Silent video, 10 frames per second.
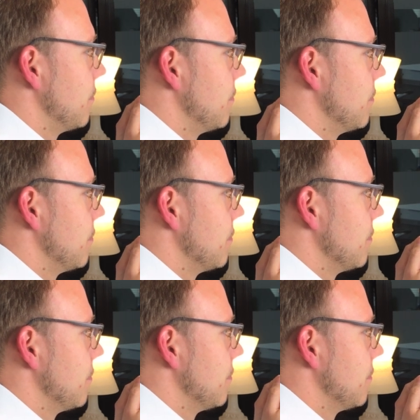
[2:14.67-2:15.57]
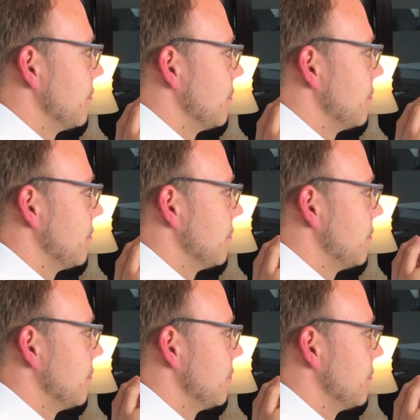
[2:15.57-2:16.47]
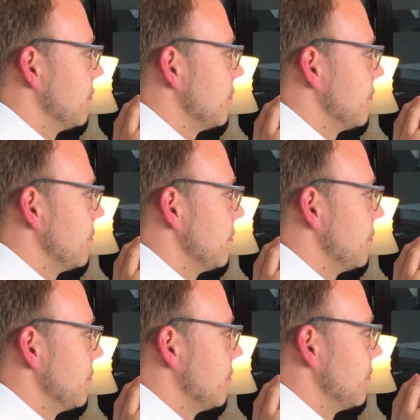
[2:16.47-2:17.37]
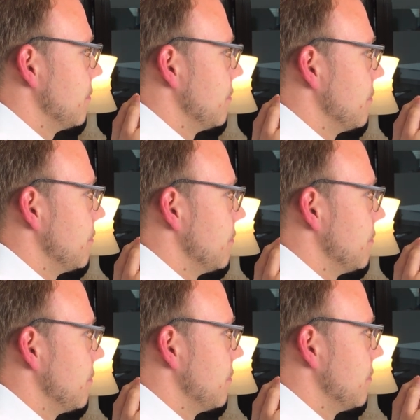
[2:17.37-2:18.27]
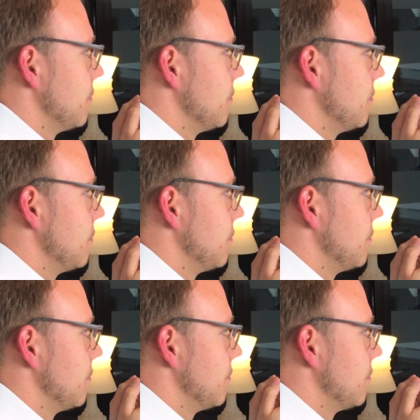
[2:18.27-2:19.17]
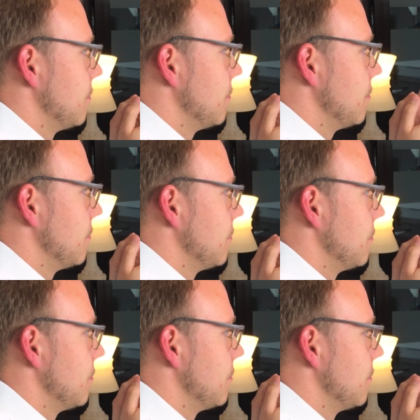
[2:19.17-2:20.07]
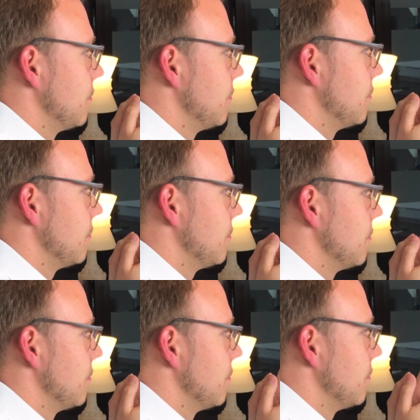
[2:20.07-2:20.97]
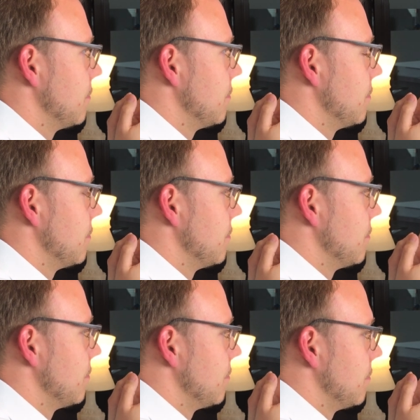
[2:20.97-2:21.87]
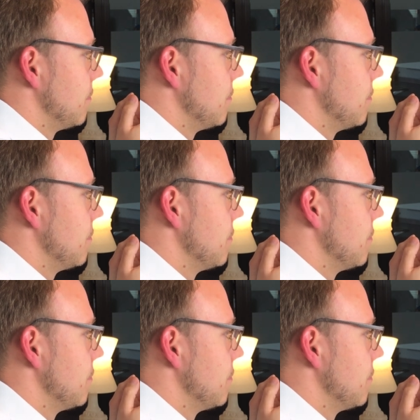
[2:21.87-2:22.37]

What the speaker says: [no speech]